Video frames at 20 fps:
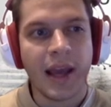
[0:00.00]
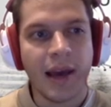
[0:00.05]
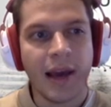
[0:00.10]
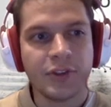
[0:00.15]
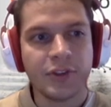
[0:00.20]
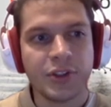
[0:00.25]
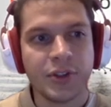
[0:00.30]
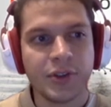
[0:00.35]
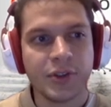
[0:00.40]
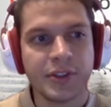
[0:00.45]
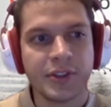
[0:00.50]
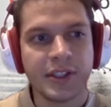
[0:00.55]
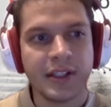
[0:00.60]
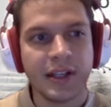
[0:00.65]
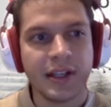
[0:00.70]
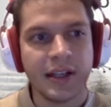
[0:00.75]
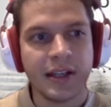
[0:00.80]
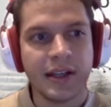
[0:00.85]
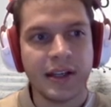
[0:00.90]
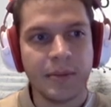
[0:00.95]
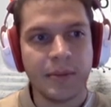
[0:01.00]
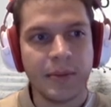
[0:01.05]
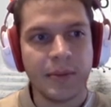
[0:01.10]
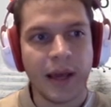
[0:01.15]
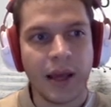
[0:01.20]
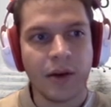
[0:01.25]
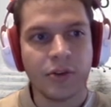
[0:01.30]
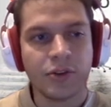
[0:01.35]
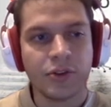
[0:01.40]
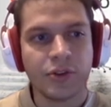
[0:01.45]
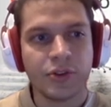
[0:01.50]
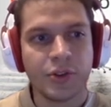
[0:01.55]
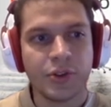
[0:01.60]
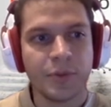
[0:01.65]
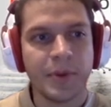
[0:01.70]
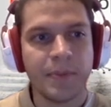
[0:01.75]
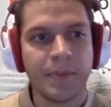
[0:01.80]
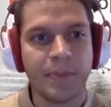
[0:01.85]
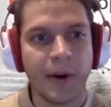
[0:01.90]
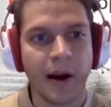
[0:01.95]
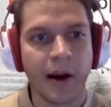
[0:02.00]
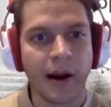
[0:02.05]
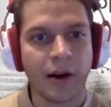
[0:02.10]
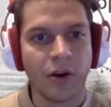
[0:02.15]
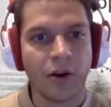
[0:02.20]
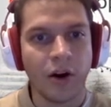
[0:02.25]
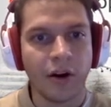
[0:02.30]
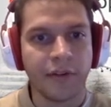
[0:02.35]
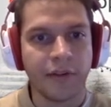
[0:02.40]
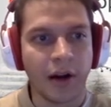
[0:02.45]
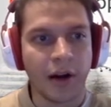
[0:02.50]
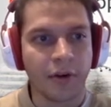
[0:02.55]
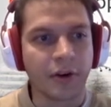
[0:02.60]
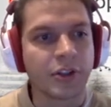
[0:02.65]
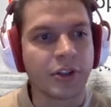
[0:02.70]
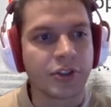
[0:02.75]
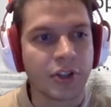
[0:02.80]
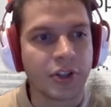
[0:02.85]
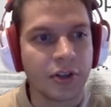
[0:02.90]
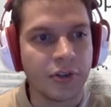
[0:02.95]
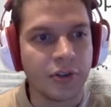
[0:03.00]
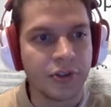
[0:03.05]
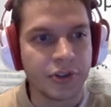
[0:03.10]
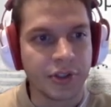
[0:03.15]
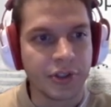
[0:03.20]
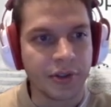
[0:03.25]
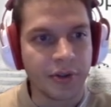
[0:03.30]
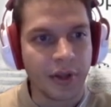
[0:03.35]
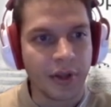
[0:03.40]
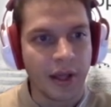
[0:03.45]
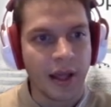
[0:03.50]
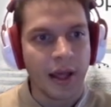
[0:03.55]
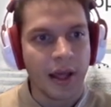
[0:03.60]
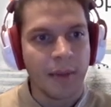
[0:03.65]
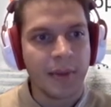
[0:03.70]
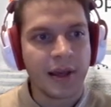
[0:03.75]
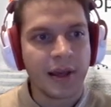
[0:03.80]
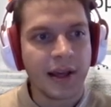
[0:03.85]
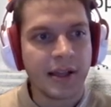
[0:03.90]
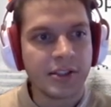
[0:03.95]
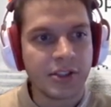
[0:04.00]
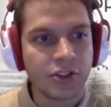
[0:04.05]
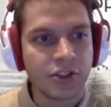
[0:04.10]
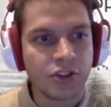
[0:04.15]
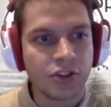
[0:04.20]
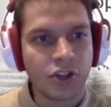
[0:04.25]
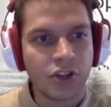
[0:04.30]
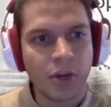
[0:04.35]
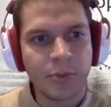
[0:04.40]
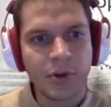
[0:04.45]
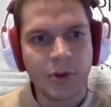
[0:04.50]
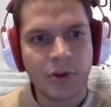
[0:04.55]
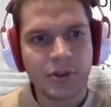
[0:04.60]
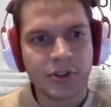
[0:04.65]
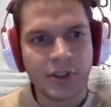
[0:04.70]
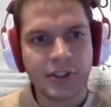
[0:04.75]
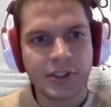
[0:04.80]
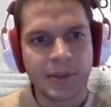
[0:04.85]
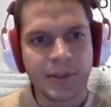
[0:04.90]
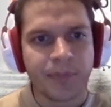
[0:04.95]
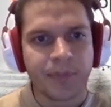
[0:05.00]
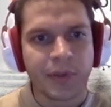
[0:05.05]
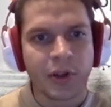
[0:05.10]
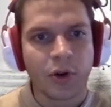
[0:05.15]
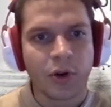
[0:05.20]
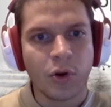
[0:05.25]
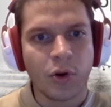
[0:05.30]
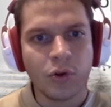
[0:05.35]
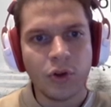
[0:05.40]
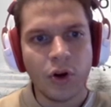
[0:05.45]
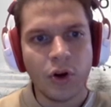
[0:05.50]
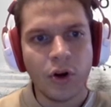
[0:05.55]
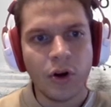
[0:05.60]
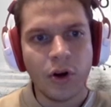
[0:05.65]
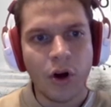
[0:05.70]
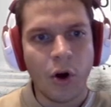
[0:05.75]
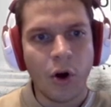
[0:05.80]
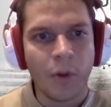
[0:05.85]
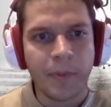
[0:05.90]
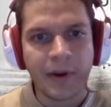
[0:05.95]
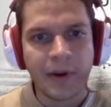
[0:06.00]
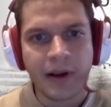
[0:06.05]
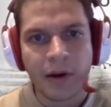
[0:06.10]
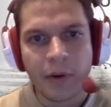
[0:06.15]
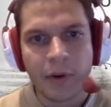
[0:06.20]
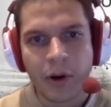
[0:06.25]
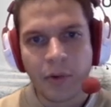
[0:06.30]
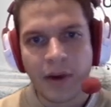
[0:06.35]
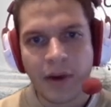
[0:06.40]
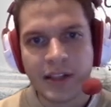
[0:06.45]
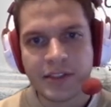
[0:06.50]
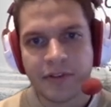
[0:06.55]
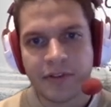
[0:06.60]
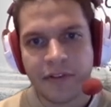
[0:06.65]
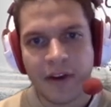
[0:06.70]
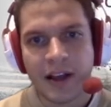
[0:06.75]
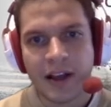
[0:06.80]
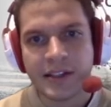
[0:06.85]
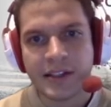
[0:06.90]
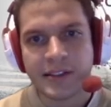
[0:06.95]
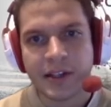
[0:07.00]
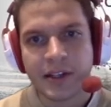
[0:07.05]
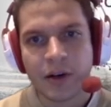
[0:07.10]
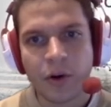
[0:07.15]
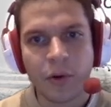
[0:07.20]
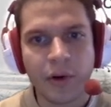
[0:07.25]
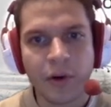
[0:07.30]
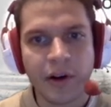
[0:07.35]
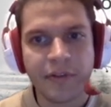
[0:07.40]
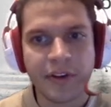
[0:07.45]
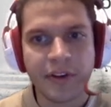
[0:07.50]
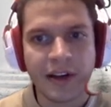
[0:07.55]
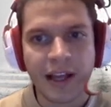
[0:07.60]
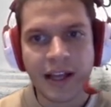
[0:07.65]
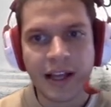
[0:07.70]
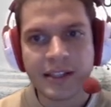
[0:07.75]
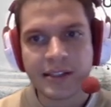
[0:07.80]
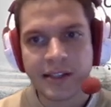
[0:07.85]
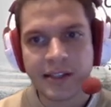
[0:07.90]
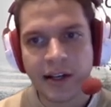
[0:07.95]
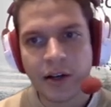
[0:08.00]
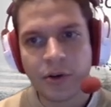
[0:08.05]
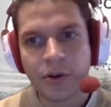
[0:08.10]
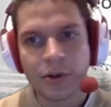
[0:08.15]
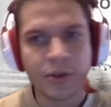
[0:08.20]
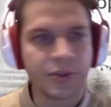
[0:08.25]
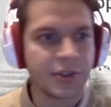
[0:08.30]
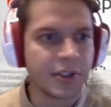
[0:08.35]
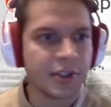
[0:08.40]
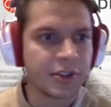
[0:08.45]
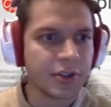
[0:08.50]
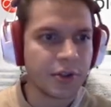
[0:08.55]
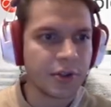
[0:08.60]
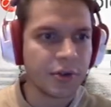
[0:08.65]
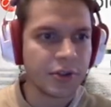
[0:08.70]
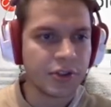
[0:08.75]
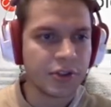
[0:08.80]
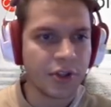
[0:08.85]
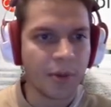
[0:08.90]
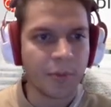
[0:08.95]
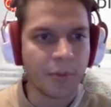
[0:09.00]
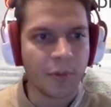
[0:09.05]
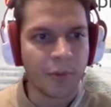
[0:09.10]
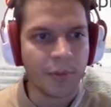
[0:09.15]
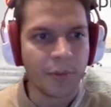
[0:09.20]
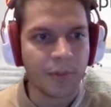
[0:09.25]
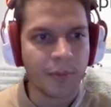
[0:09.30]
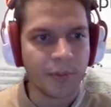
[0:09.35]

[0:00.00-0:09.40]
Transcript: have chosen an email to be part of our solution? Because some users could open a request faster or even external users could, some,